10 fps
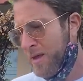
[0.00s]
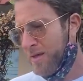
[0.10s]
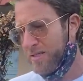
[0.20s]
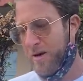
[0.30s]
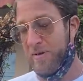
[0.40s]

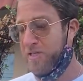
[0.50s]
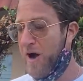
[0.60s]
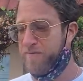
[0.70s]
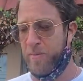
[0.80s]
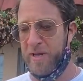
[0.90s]
It's going to be
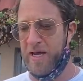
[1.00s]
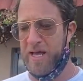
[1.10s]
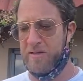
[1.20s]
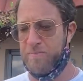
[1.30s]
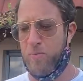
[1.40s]
tough to be an
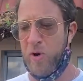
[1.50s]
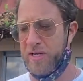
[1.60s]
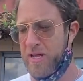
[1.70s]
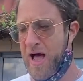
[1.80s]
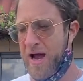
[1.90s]

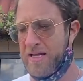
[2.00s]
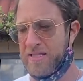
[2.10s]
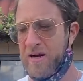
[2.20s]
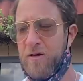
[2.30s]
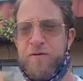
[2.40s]
8.9. It's
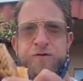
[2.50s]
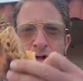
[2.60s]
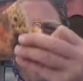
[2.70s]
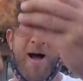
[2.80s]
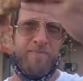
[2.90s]
got a little
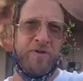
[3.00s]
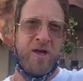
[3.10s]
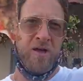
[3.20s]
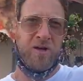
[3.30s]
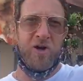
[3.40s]
flop.
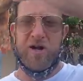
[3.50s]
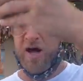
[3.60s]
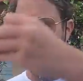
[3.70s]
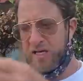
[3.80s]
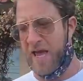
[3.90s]
Good
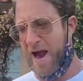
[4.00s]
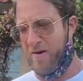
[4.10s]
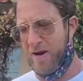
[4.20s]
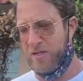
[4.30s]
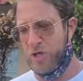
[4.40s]

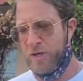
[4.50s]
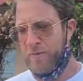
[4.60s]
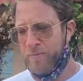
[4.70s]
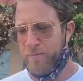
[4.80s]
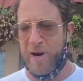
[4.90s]
undercarriage,
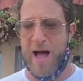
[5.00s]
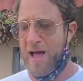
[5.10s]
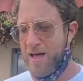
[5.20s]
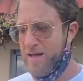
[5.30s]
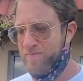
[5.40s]
but
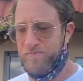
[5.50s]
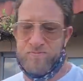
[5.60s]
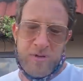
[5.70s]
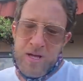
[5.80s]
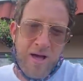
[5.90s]

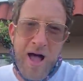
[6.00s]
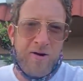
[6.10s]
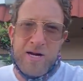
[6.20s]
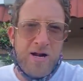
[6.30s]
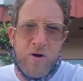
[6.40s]
I
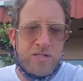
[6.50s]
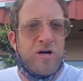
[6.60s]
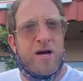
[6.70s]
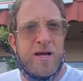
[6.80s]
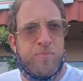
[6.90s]
already know it's
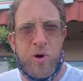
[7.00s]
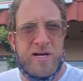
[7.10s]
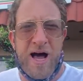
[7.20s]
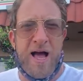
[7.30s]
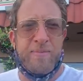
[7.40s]
not
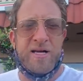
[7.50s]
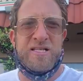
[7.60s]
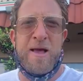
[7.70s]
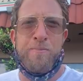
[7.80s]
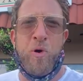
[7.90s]
8.9 because
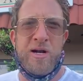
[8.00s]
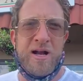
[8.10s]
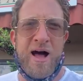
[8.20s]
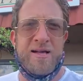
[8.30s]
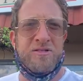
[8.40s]

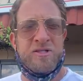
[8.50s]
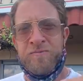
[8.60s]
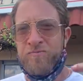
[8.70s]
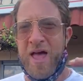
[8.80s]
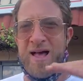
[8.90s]
8.9 is
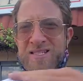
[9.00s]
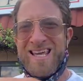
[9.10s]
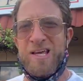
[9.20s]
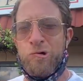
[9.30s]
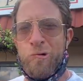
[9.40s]
as
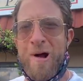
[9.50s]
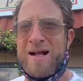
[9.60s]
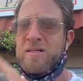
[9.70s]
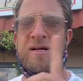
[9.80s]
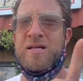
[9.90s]

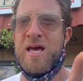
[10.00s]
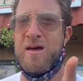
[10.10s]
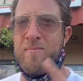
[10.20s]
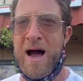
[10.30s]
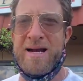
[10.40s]
erect, get
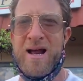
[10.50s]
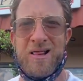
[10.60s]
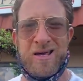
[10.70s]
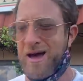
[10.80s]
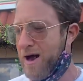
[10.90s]
your mind out
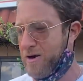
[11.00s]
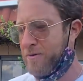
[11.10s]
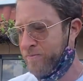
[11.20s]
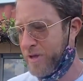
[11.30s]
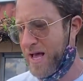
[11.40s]
of the
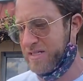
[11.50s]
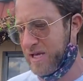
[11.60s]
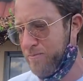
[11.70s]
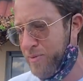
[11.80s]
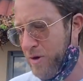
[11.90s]
gutter, as it
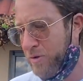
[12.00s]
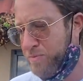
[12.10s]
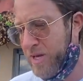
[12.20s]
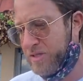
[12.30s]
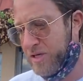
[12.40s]
can be with
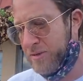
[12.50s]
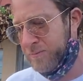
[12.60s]
pizza.